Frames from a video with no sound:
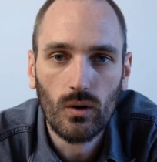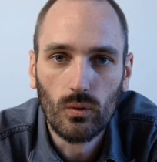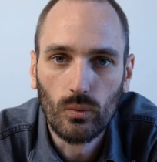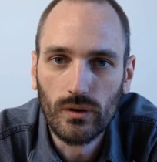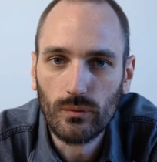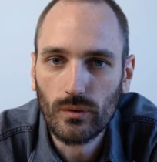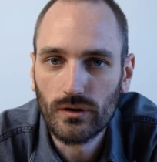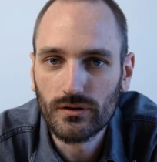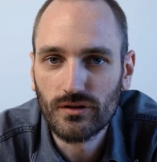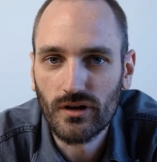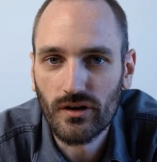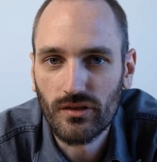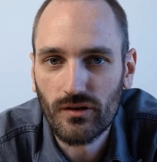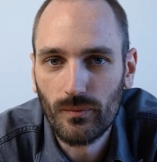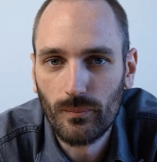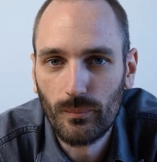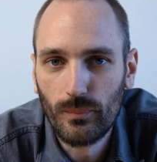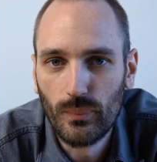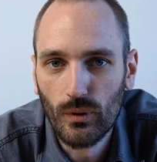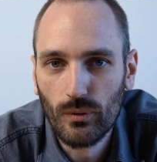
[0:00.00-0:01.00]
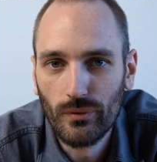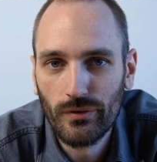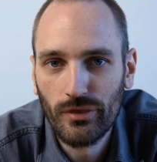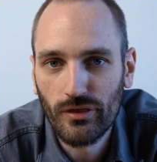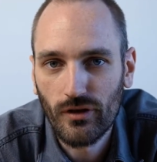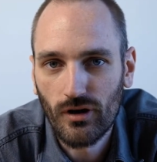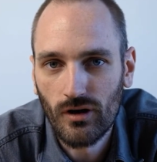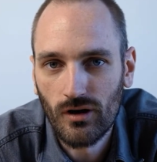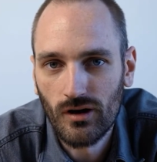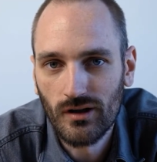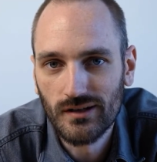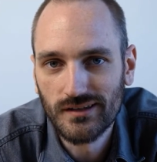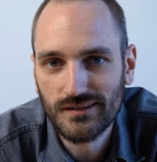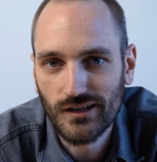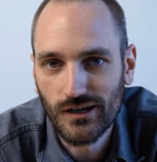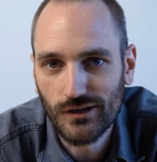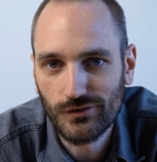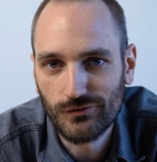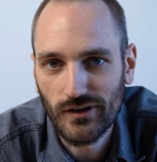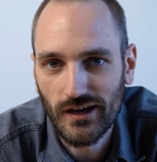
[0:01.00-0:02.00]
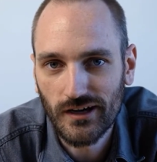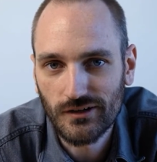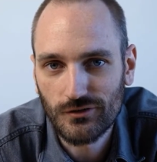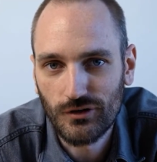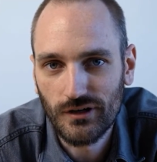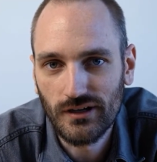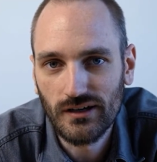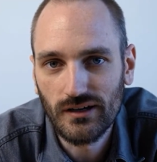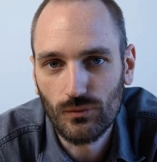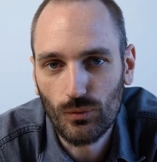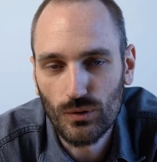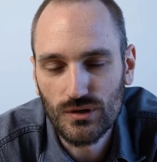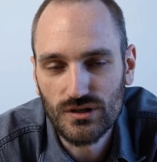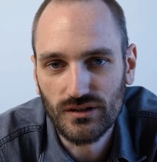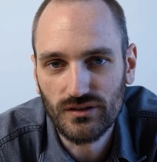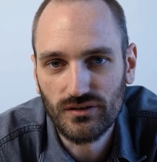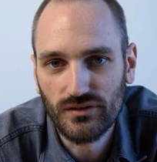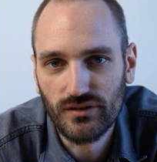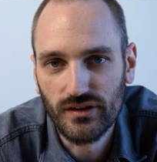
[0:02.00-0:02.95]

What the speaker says: We work together both on Satisfactory, which is